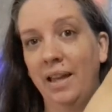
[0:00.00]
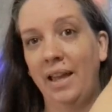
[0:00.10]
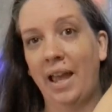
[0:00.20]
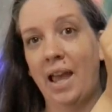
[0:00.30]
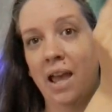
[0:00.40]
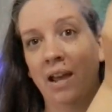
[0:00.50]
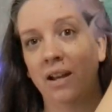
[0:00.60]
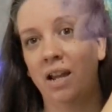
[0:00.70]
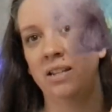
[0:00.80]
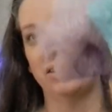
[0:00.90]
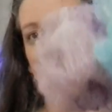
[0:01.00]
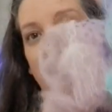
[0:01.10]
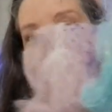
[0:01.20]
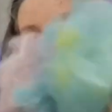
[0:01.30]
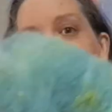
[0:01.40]
and it's
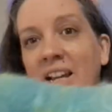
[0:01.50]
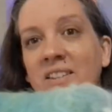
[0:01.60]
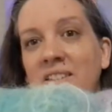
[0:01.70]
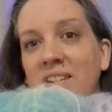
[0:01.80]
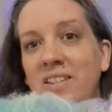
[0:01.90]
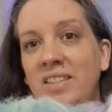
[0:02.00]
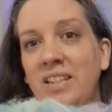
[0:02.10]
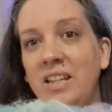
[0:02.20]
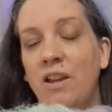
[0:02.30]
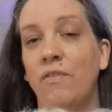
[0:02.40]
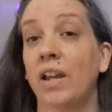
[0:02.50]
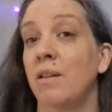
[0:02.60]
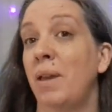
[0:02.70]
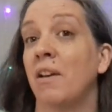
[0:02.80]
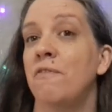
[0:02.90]
kind of a test to see if I can
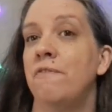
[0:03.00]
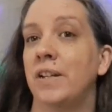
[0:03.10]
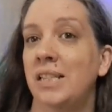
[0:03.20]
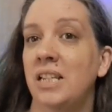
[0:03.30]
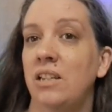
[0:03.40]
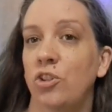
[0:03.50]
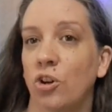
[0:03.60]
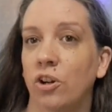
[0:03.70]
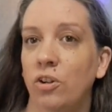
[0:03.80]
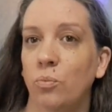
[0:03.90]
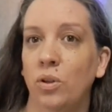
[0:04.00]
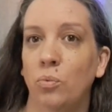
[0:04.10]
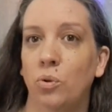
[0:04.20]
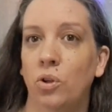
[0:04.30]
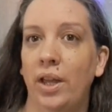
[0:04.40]
make a fuzzy yarn with
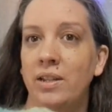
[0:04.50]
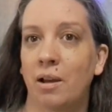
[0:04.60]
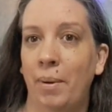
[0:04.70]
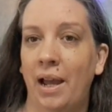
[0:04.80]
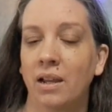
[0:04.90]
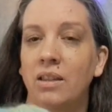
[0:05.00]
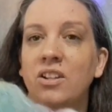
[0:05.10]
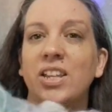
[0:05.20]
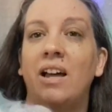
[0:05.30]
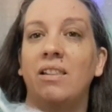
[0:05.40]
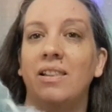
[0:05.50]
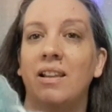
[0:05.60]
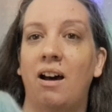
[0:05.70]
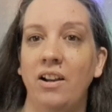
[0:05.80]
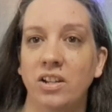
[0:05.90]
wool and alpaca. There's a
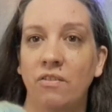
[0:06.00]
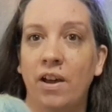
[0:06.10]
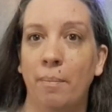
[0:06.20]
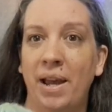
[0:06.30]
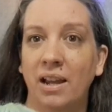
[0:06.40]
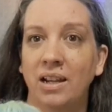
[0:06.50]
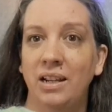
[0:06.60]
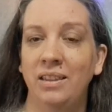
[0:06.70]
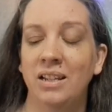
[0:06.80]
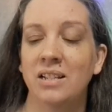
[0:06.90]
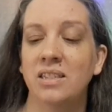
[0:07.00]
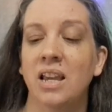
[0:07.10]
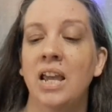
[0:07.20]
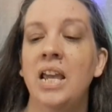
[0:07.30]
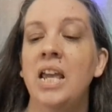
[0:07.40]
lot of alpaca in this.
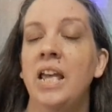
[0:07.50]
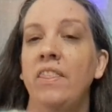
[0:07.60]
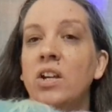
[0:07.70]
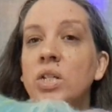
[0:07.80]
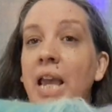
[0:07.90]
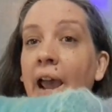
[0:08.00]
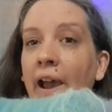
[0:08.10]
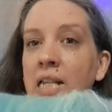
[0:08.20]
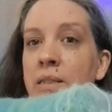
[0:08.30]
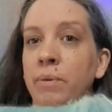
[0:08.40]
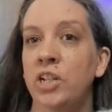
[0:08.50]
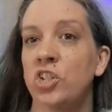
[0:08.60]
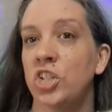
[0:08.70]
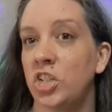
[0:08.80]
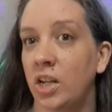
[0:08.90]
There's as much
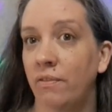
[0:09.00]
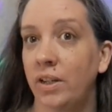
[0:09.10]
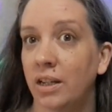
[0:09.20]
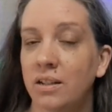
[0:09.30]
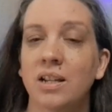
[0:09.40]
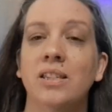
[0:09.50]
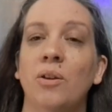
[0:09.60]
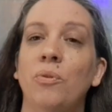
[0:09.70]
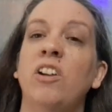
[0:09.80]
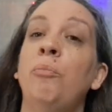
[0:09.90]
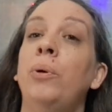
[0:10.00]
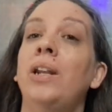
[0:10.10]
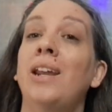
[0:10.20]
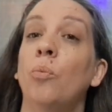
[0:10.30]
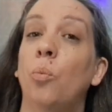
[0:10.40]
Cheviot as I would have put
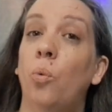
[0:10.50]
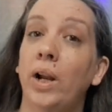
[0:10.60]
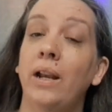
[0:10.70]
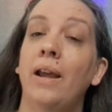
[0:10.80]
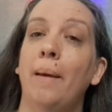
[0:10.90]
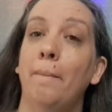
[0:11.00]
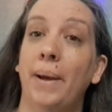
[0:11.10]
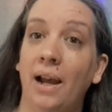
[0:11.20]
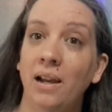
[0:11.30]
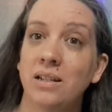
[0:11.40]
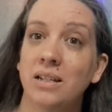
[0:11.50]
in 1 bat,